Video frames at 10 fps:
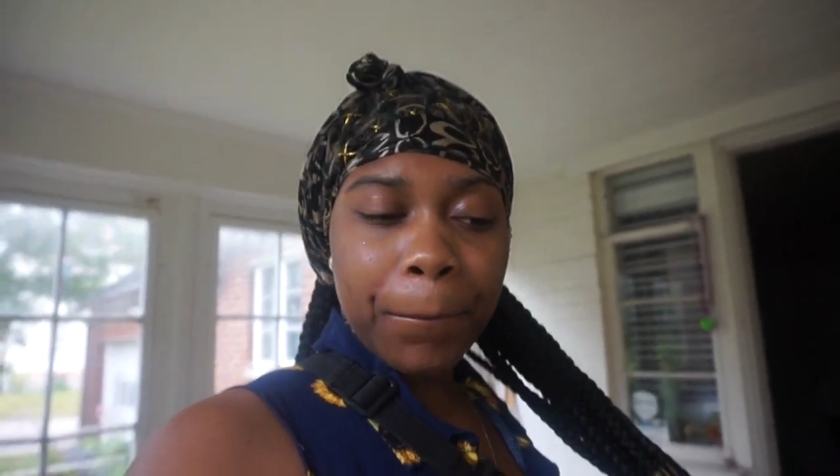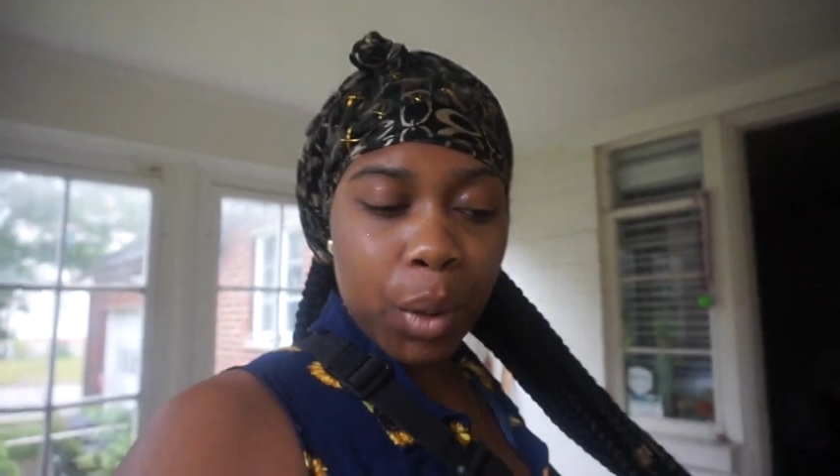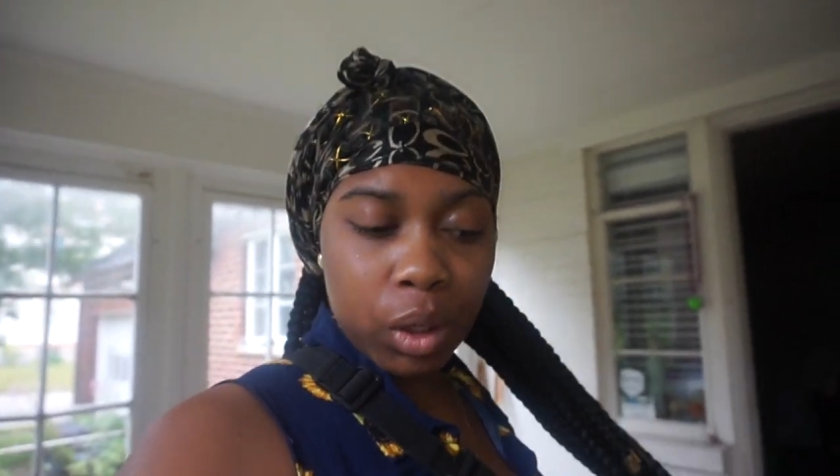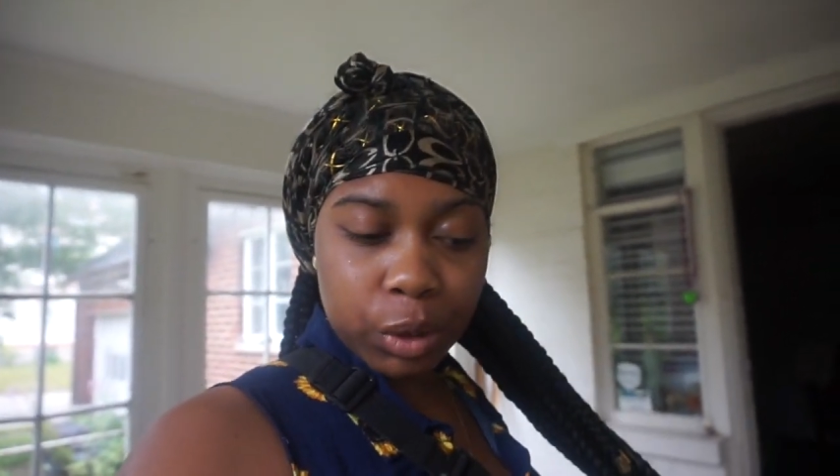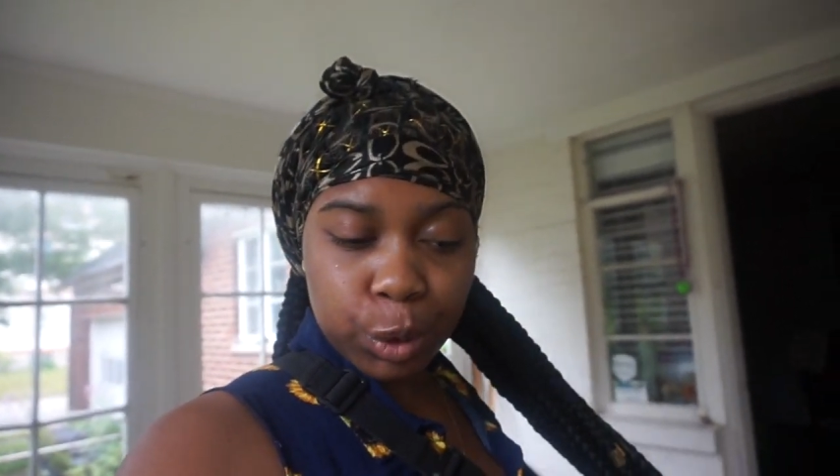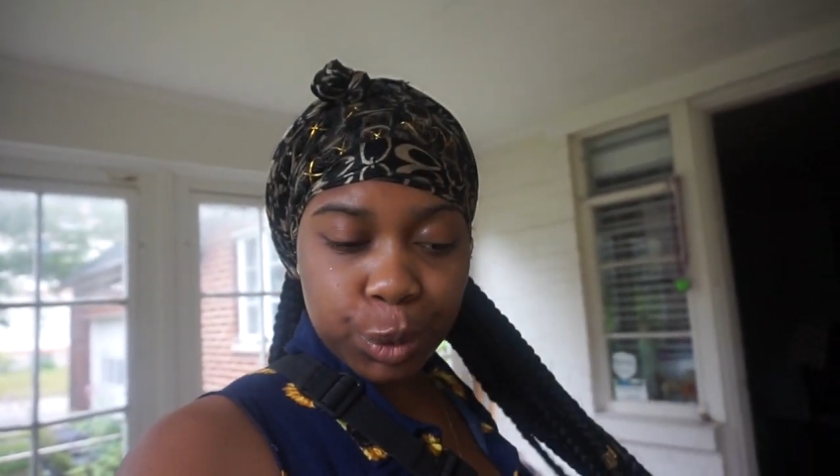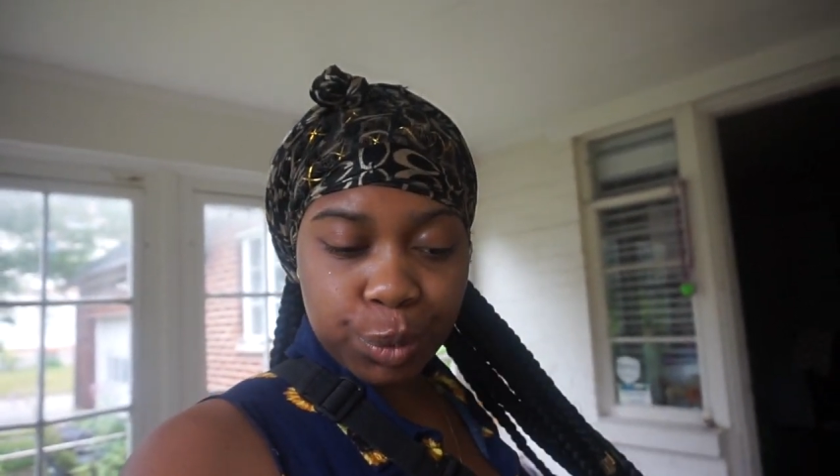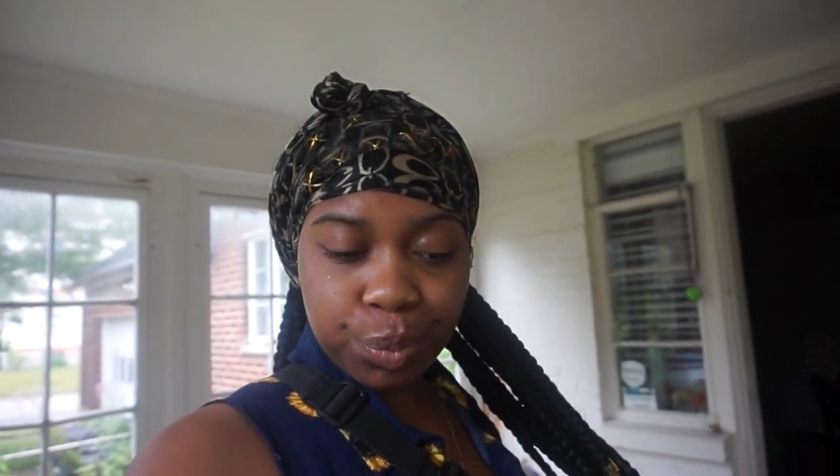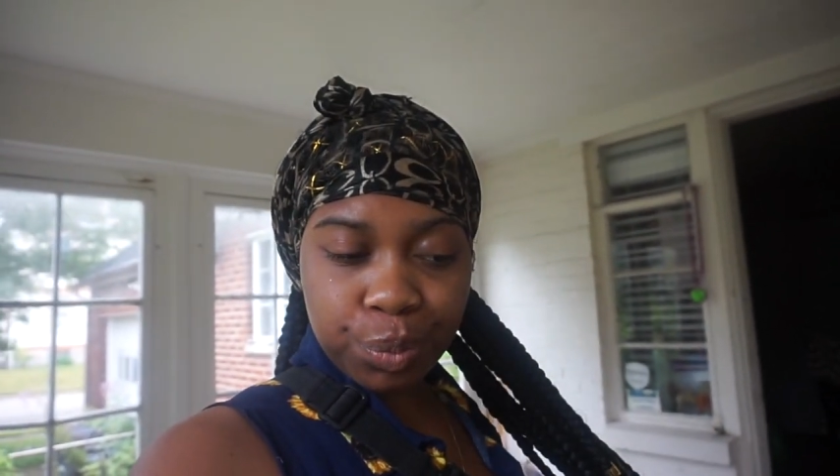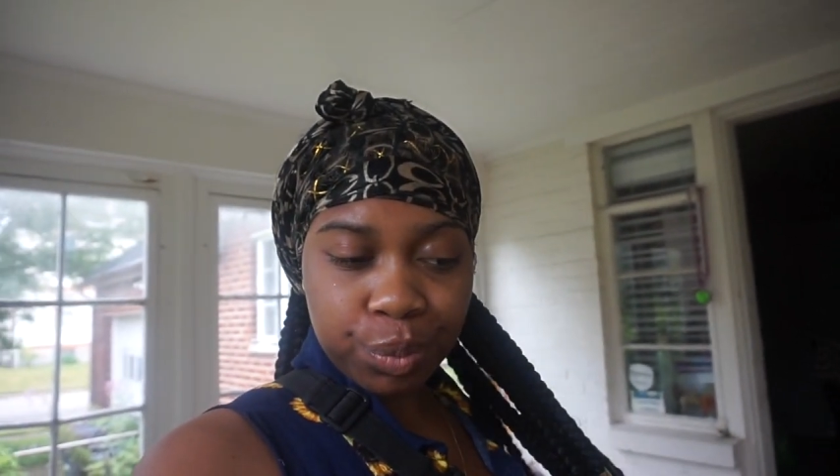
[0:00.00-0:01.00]
but
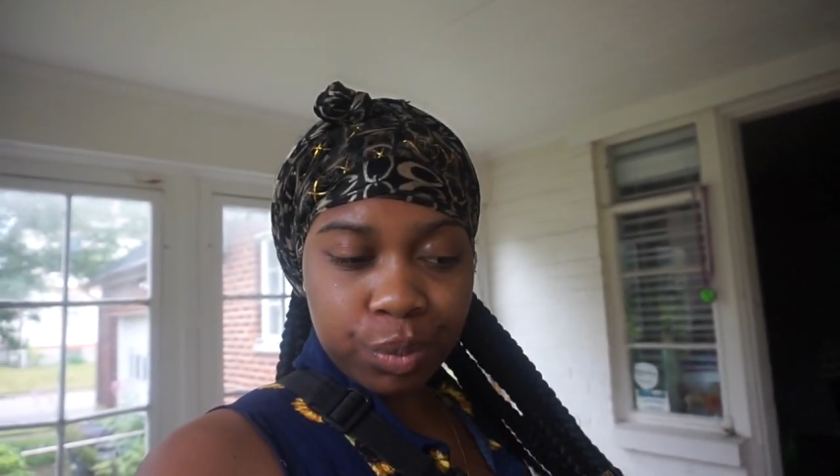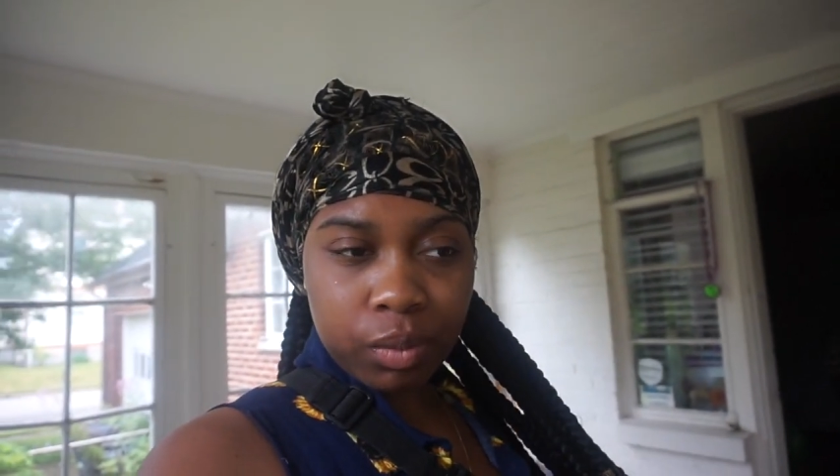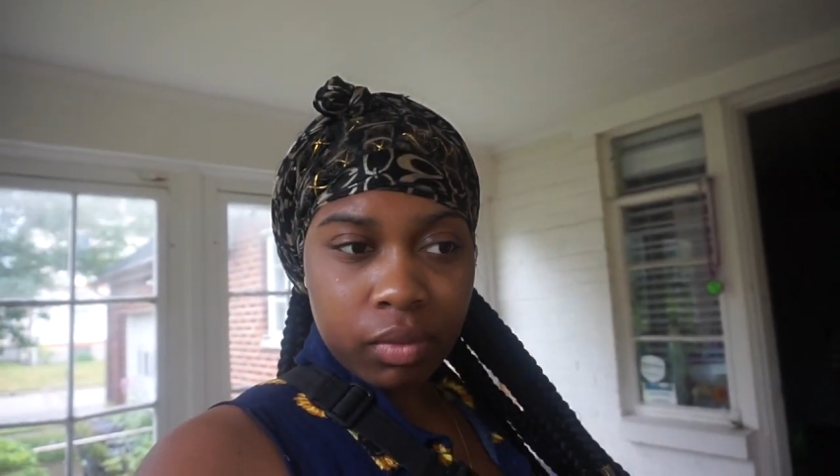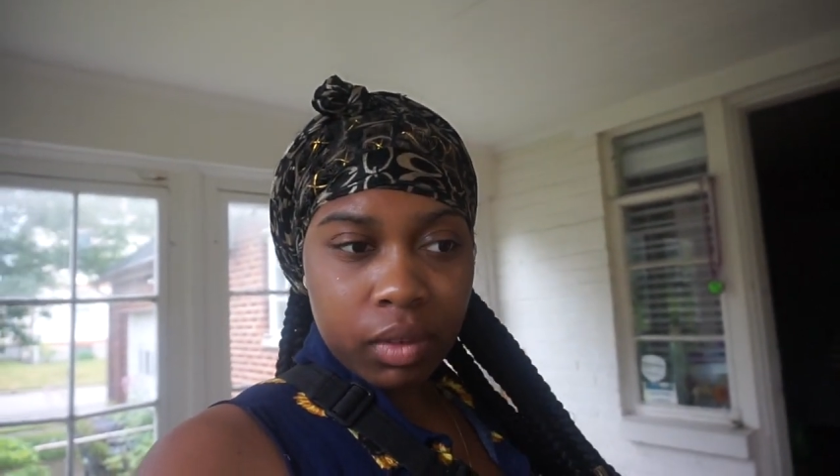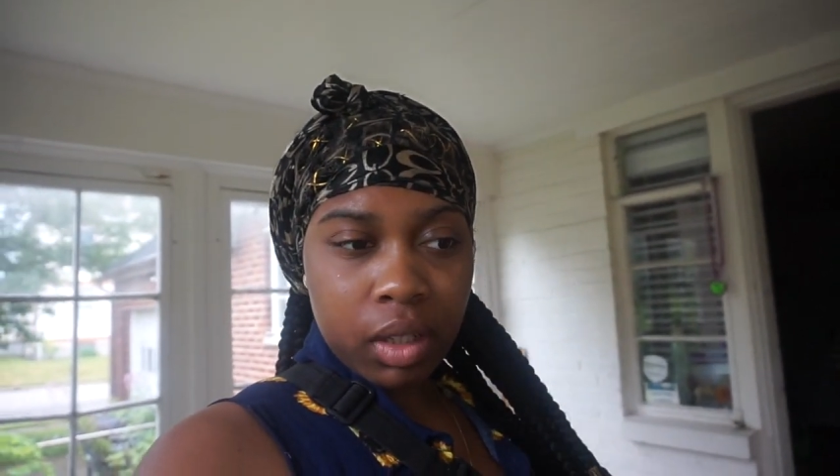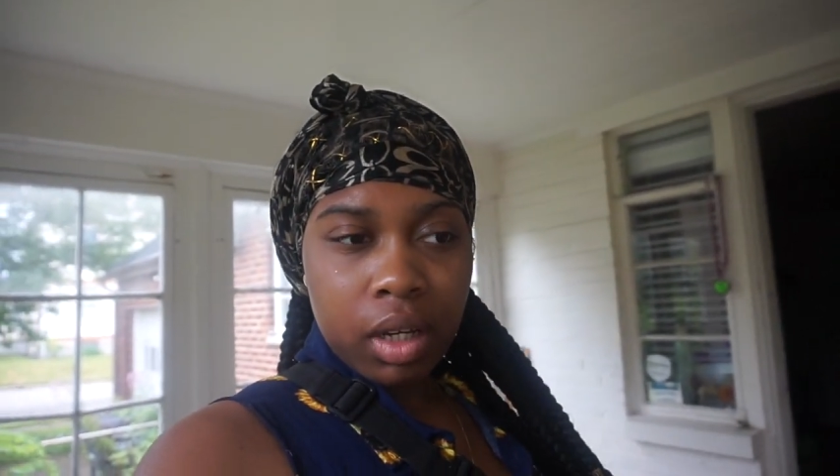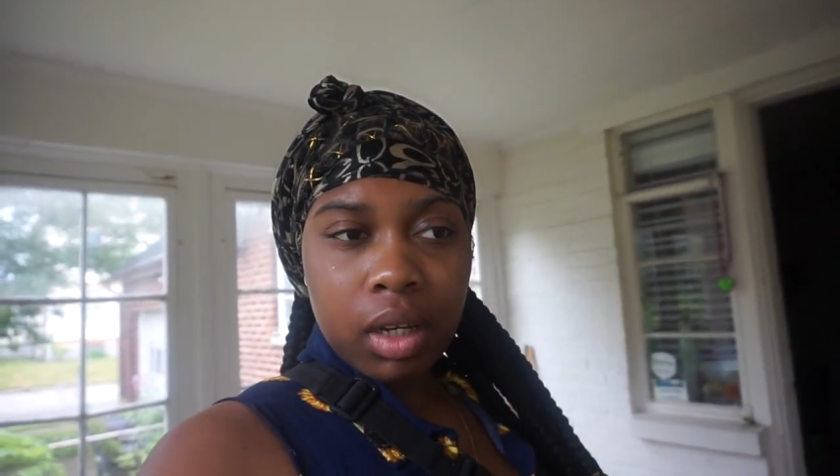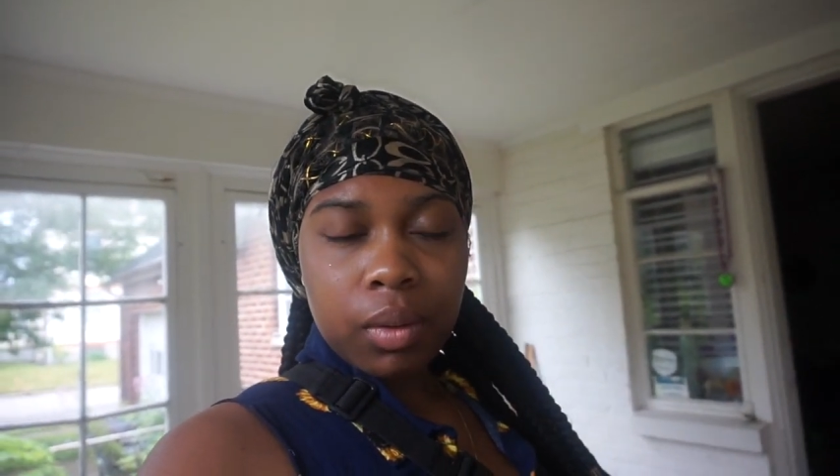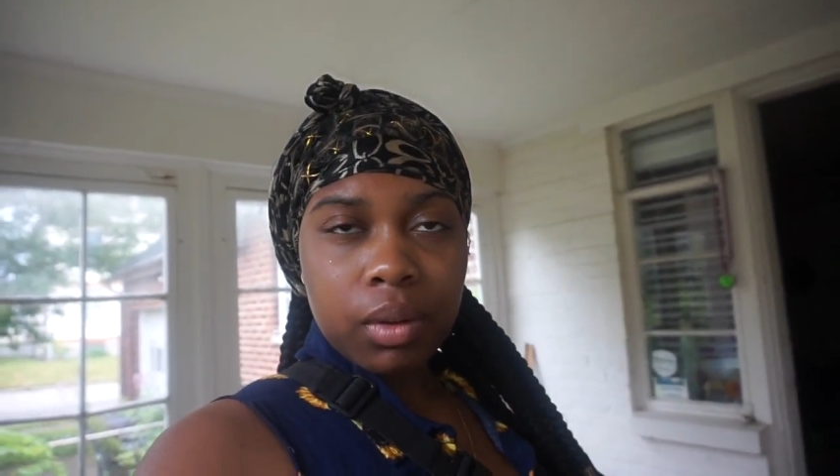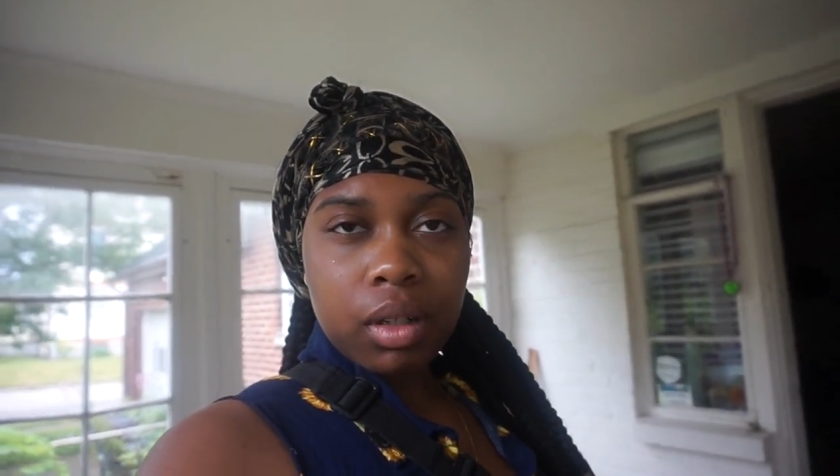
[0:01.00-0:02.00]

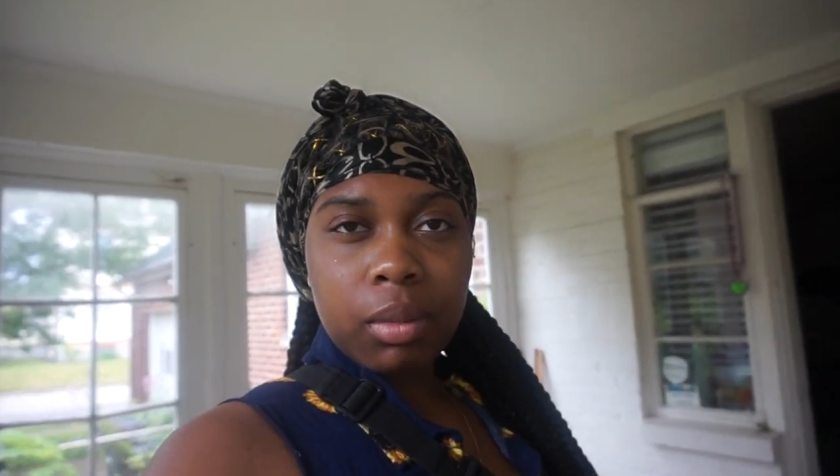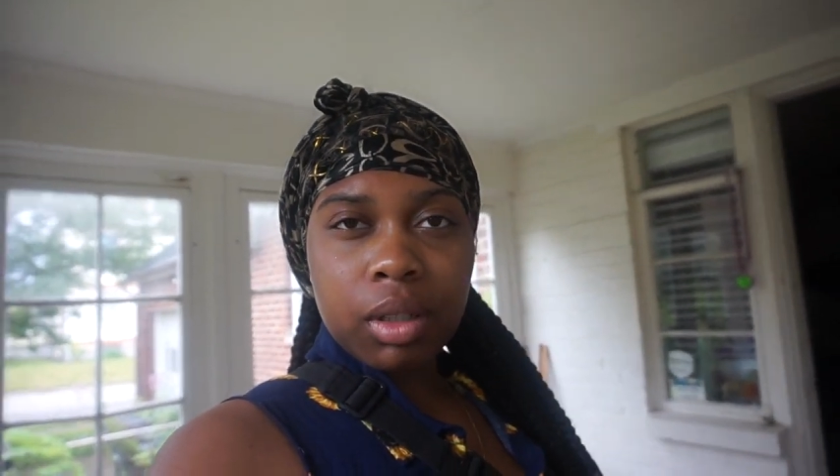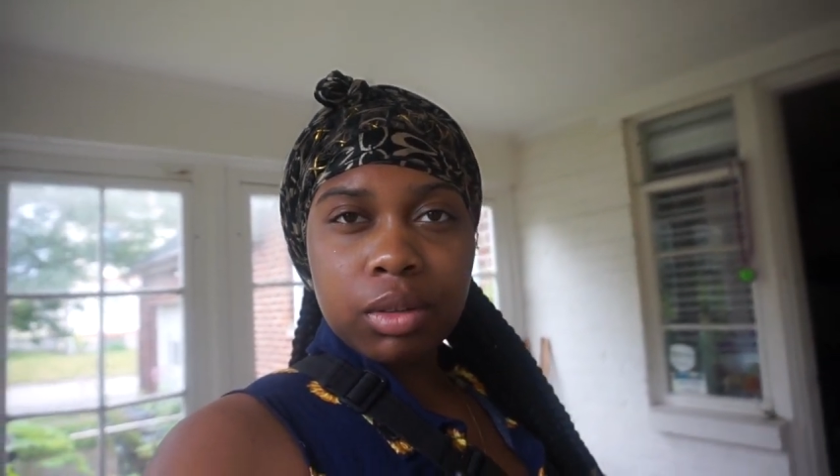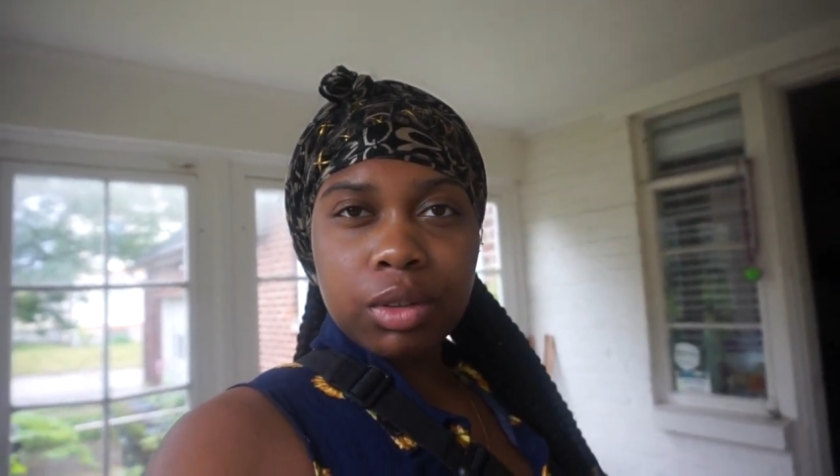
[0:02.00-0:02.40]
we're about